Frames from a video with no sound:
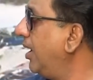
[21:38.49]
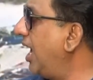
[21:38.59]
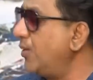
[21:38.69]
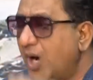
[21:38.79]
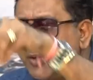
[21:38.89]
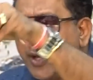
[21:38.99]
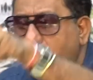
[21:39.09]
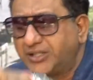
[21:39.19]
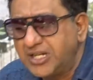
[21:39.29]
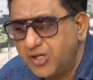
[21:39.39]
And once we
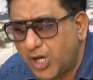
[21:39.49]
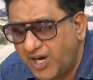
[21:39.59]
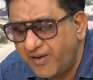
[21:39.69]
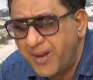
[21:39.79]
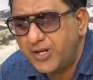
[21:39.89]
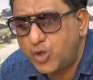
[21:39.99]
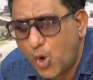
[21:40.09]
got into government,